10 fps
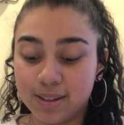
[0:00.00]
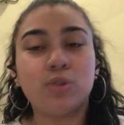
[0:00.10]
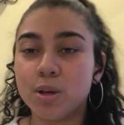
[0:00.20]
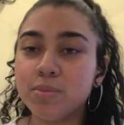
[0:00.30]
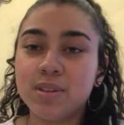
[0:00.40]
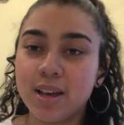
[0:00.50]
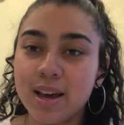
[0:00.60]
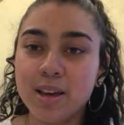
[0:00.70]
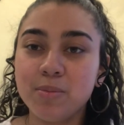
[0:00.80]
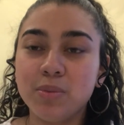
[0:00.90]

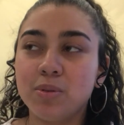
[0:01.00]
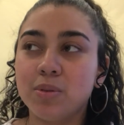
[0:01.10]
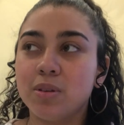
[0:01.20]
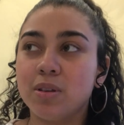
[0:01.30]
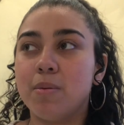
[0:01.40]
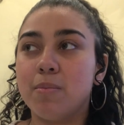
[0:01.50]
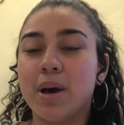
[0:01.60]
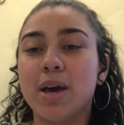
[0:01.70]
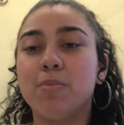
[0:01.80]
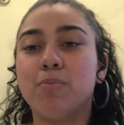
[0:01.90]
Sometimes
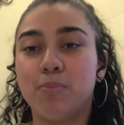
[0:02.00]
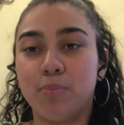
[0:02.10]
my